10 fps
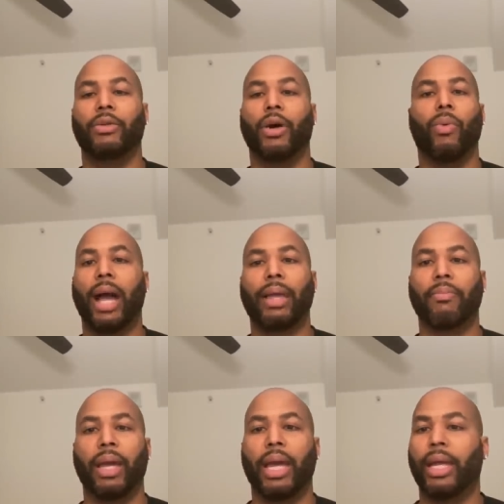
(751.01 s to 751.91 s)
the white
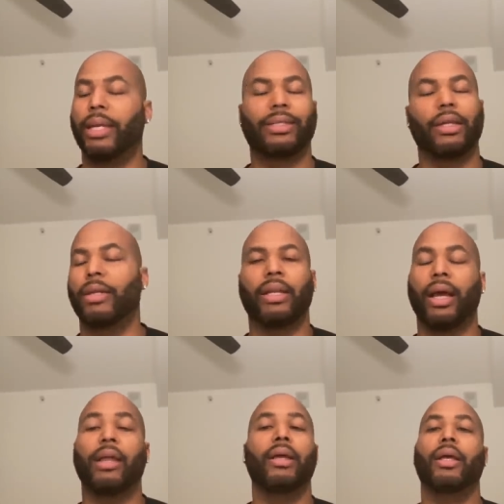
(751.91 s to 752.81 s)
man, this, the, the,
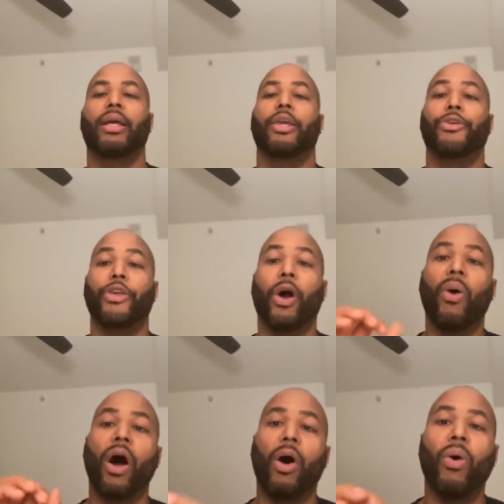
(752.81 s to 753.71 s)
that. Your
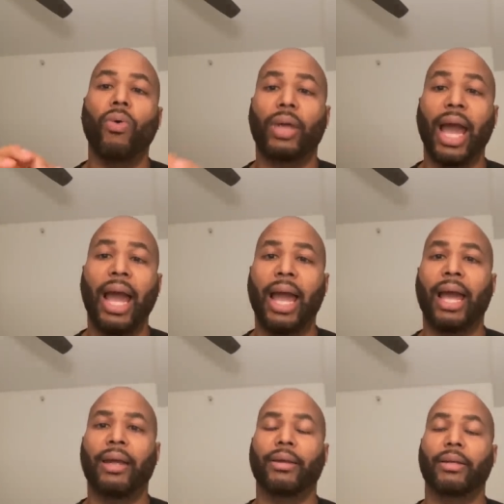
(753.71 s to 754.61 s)
own kind